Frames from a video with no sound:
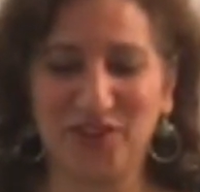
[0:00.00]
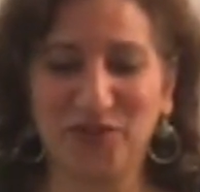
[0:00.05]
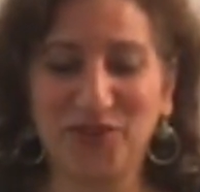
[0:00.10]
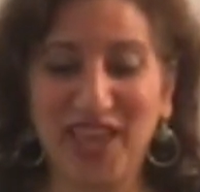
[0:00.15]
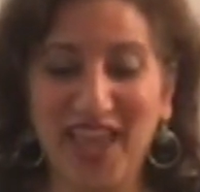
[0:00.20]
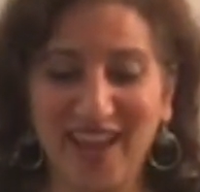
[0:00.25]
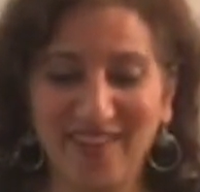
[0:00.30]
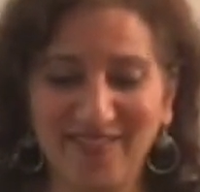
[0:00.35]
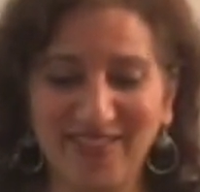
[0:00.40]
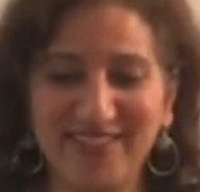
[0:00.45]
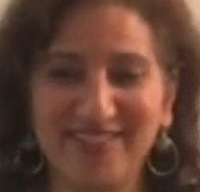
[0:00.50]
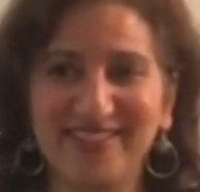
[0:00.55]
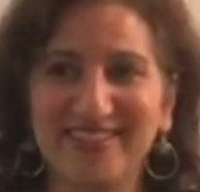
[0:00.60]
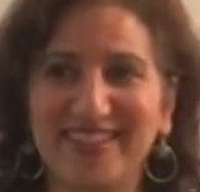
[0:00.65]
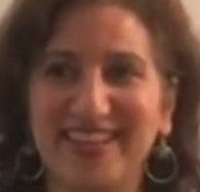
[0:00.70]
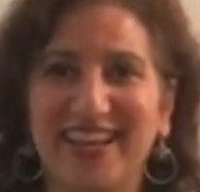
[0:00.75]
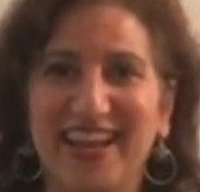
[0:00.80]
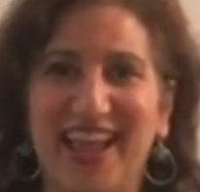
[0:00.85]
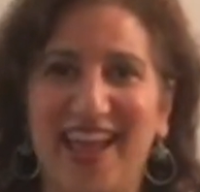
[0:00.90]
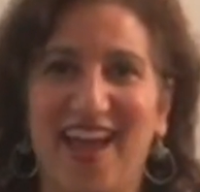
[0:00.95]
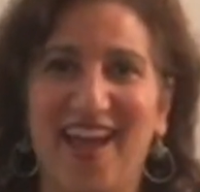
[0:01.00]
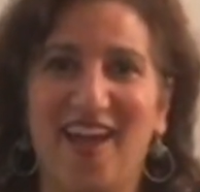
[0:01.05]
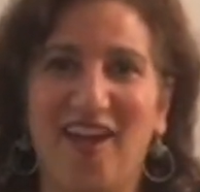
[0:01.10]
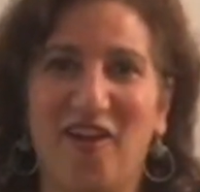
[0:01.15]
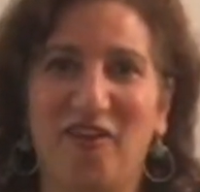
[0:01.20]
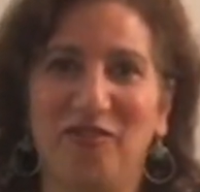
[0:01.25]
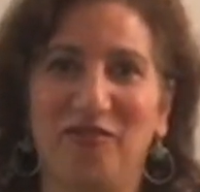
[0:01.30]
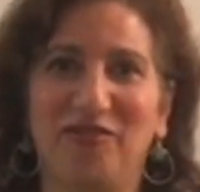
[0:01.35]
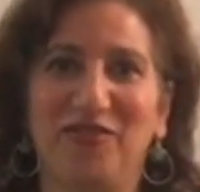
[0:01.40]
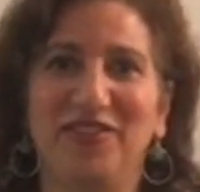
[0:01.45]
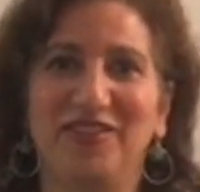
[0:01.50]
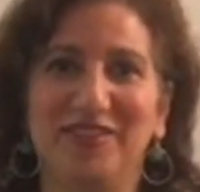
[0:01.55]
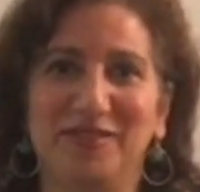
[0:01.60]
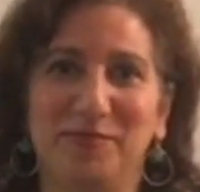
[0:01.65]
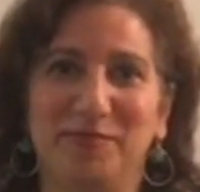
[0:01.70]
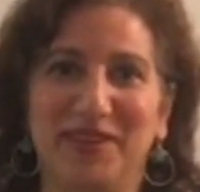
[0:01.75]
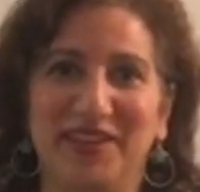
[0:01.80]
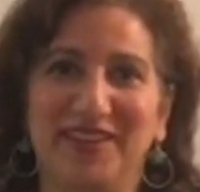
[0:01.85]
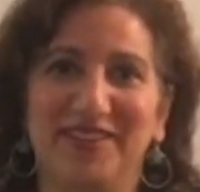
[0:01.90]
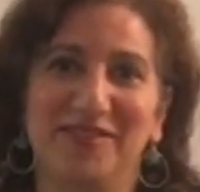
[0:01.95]
so Kevin's gonna have his
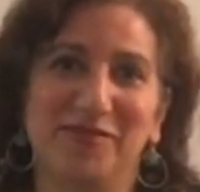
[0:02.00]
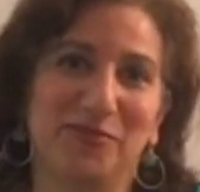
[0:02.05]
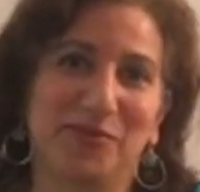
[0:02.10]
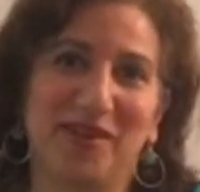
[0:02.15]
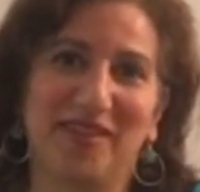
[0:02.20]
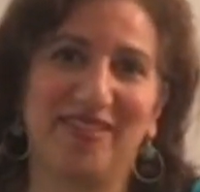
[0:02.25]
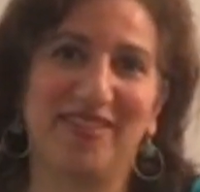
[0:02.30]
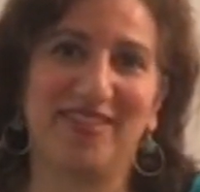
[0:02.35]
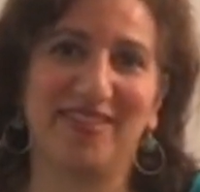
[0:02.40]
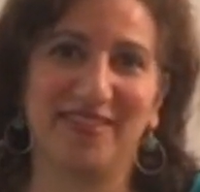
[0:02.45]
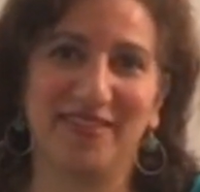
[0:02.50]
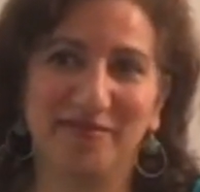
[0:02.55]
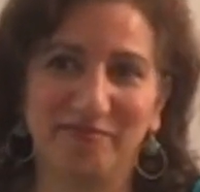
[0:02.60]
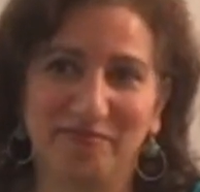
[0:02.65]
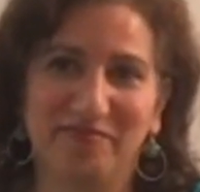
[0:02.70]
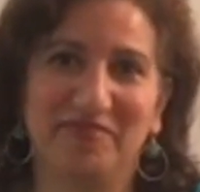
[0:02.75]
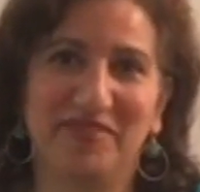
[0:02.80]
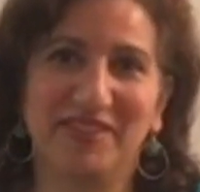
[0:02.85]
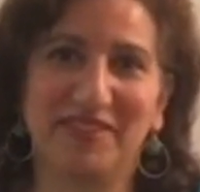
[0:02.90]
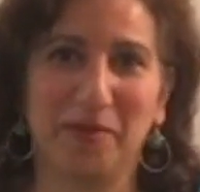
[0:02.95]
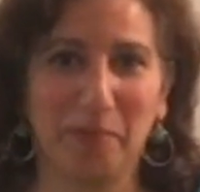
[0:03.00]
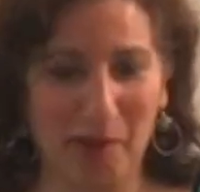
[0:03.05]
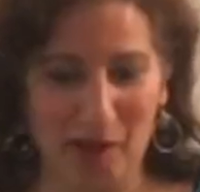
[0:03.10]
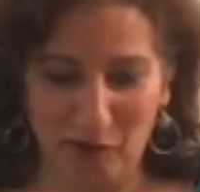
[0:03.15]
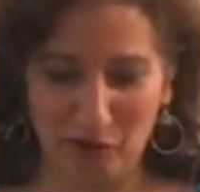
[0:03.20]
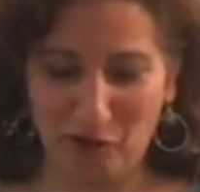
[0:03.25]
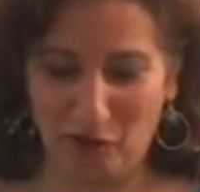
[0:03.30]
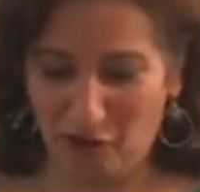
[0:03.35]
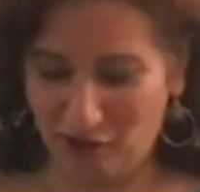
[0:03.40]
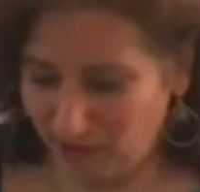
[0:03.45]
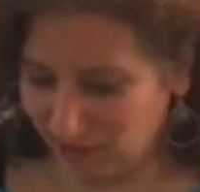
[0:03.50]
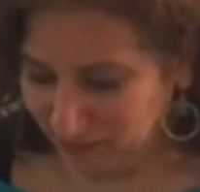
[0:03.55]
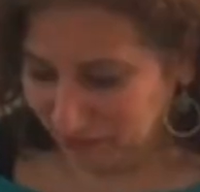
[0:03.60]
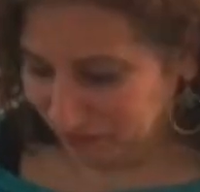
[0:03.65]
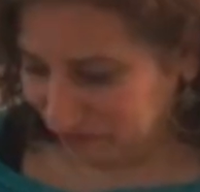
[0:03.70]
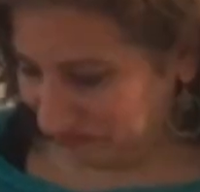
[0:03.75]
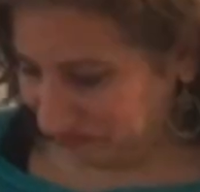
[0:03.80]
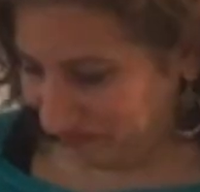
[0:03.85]
beans with some alcohol.